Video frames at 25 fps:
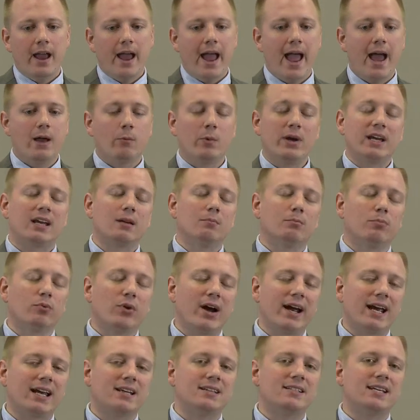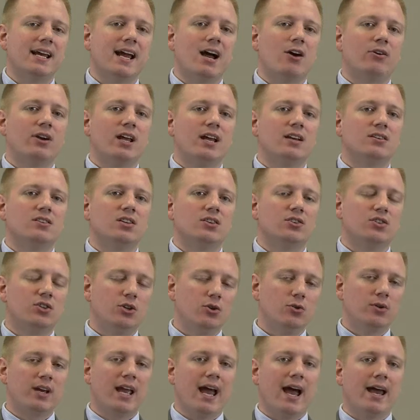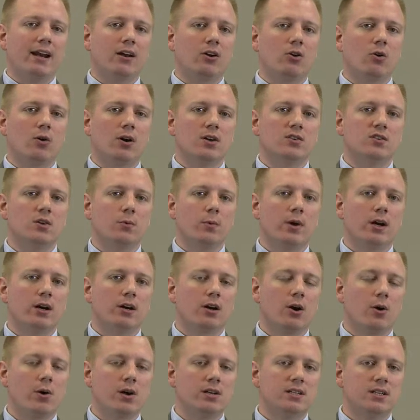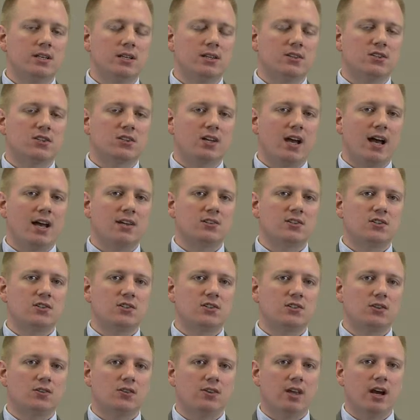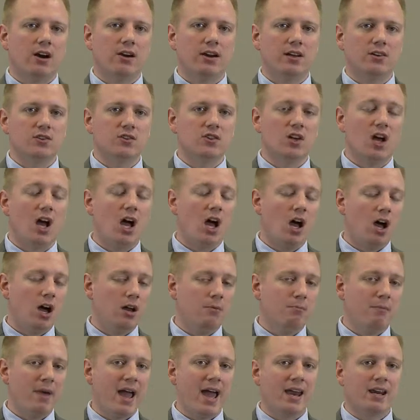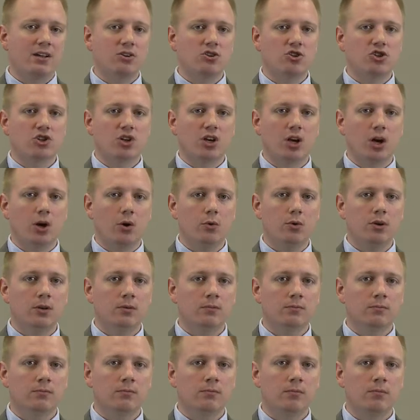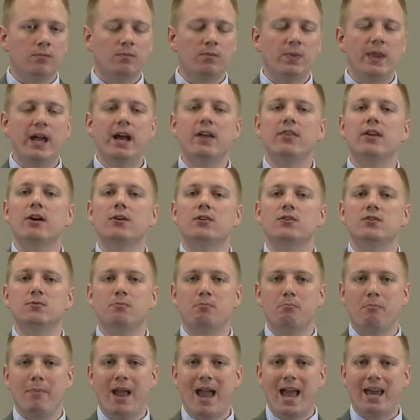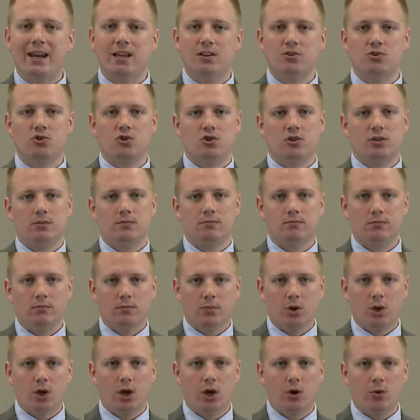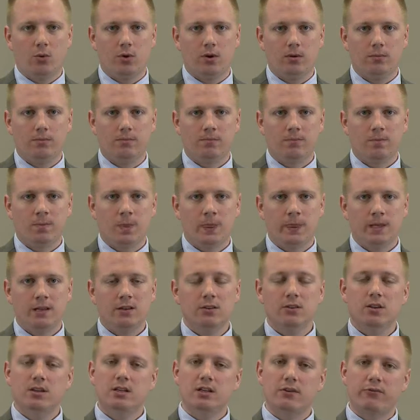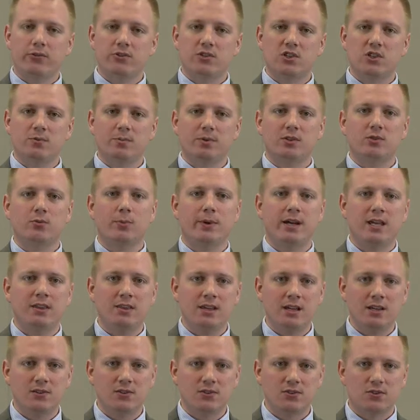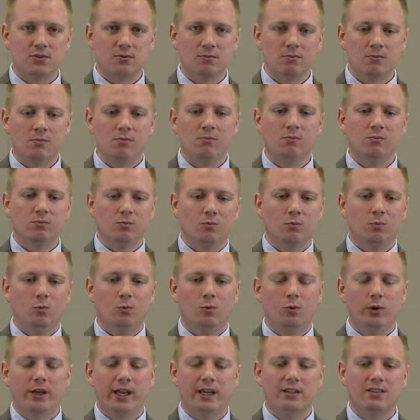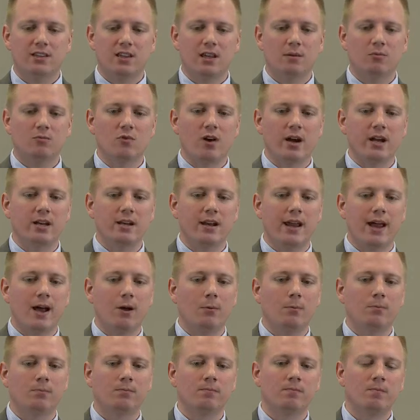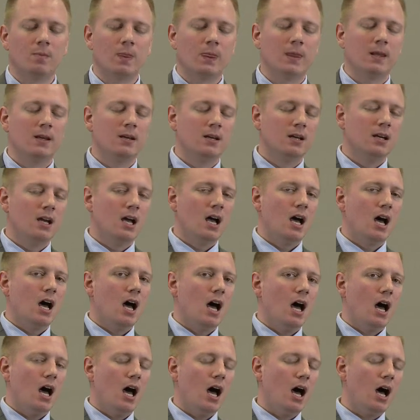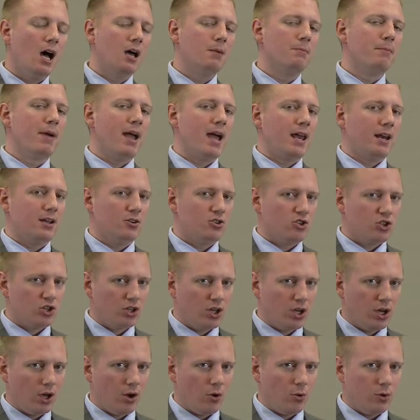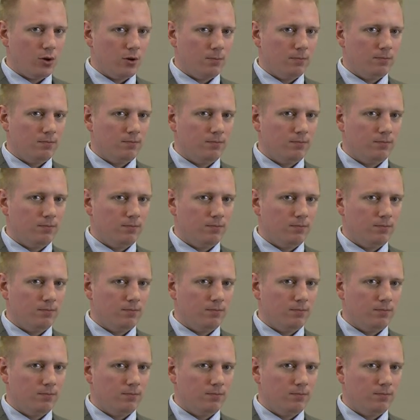And we can break it down into two categories that we are going to discuss. There is unmanaged code and there is managed code. The differences between these, we'll get to them right now. Unmanaged code.